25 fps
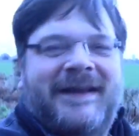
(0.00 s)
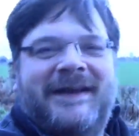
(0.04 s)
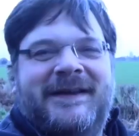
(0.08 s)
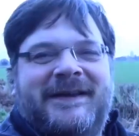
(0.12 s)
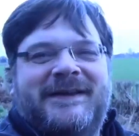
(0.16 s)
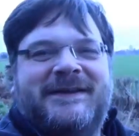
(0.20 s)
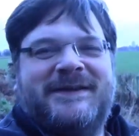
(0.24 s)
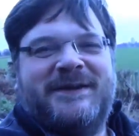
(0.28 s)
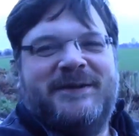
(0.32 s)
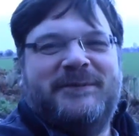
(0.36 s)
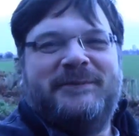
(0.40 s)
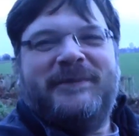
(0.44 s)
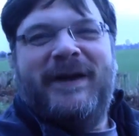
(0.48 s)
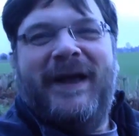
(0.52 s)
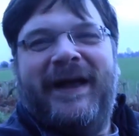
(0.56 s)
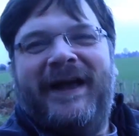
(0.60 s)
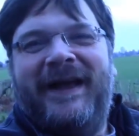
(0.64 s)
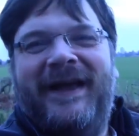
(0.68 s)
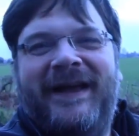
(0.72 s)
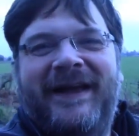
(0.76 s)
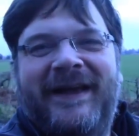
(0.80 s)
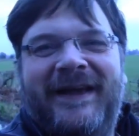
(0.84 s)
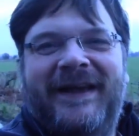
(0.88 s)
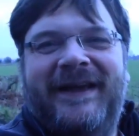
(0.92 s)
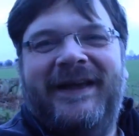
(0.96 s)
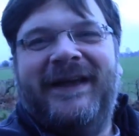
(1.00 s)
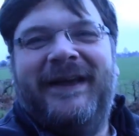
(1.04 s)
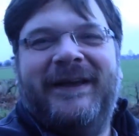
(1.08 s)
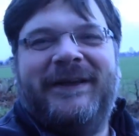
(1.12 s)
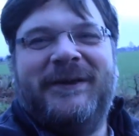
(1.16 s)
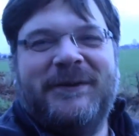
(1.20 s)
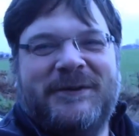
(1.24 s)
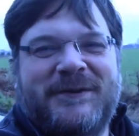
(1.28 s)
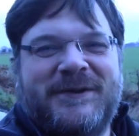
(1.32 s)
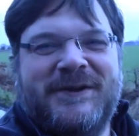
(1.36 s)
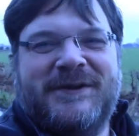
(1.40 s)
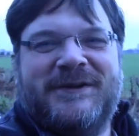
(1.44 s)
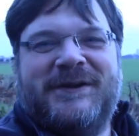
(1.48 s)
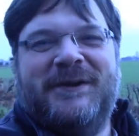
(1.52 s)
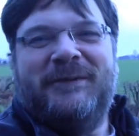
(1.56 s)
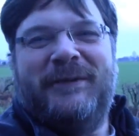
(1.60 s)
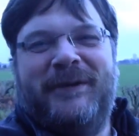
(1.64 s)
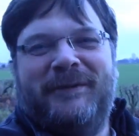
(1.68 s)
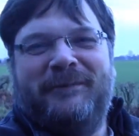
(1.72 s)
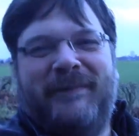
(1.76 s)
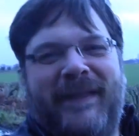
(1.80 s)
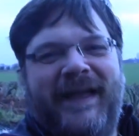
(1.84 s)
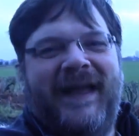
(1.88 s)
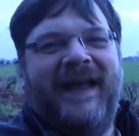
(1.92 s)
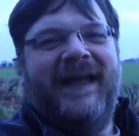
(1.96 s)
some goodness coming
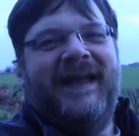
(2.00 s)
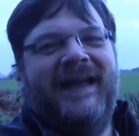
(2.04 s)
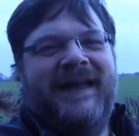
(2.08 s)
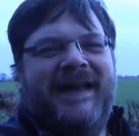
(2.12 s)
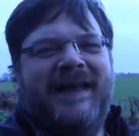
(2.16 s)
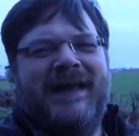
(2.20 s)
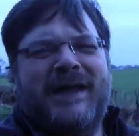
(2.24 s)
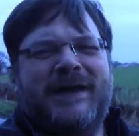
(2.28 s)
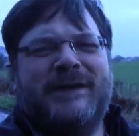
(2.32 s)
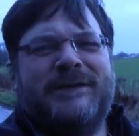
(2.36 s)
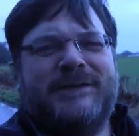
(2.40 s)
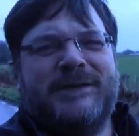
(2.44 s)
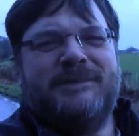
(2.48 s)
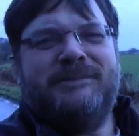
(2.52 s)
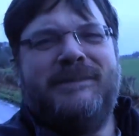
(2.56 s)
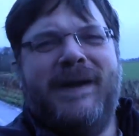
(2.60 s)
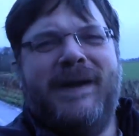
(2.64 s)
up there, some